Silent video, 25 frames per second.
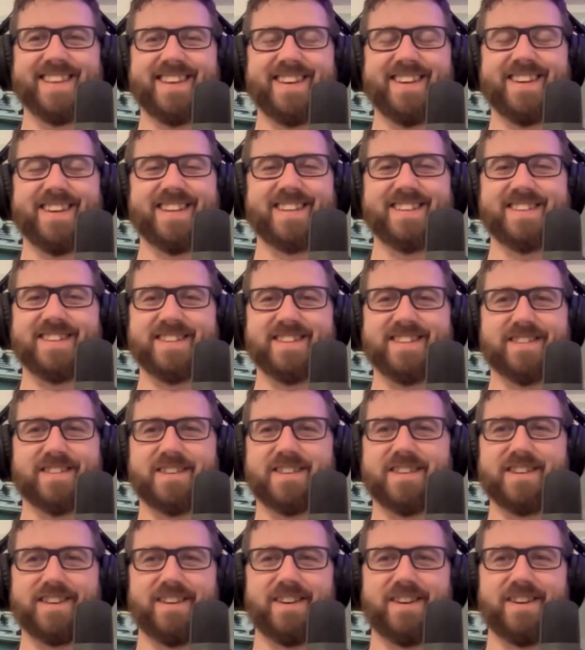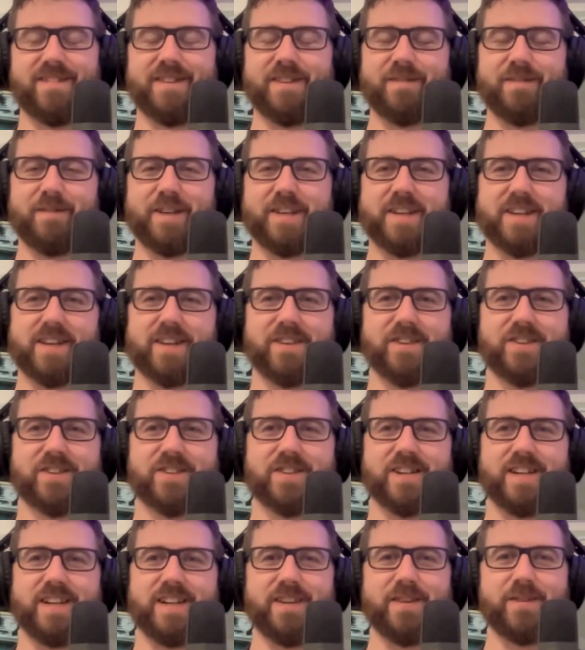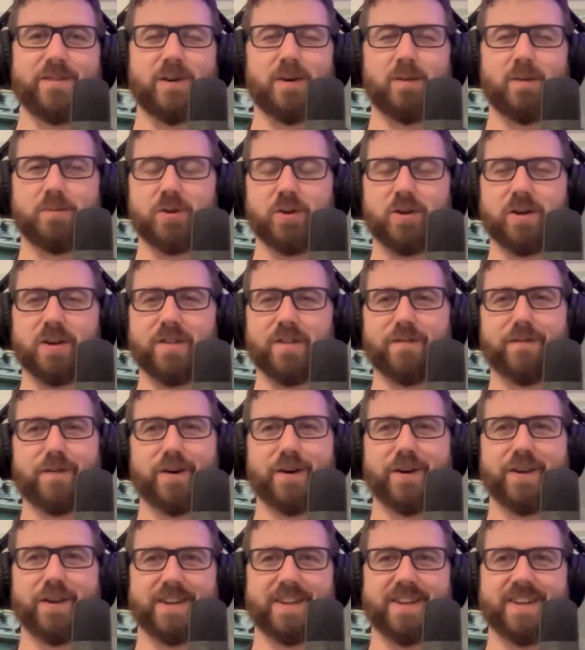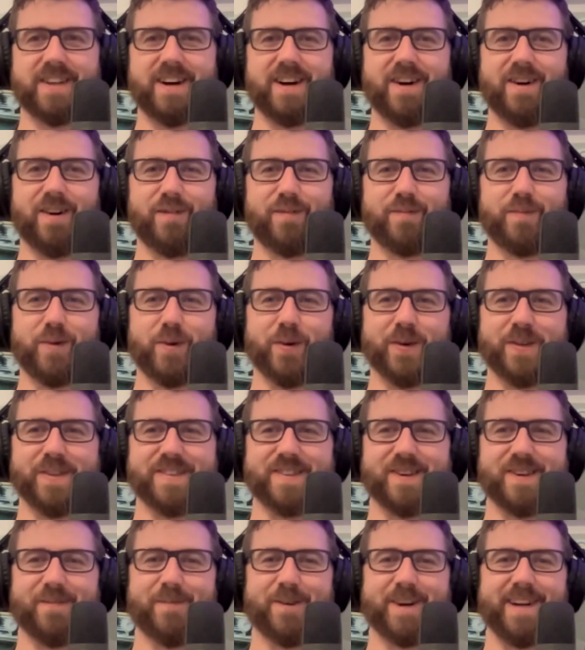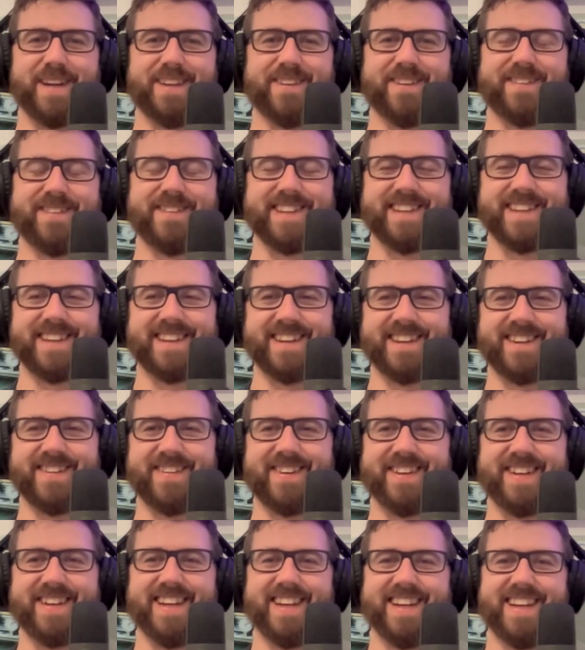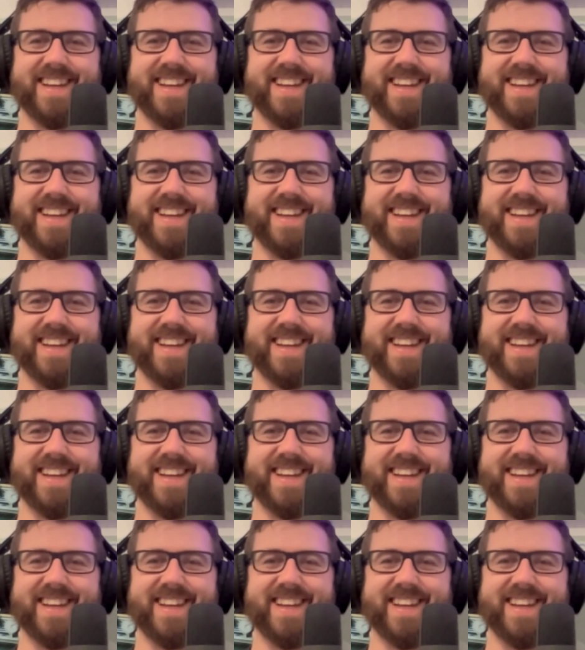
no, let's just. I think we could go straight into it. I'm sure I can find a cut off point somewhere that we can go in.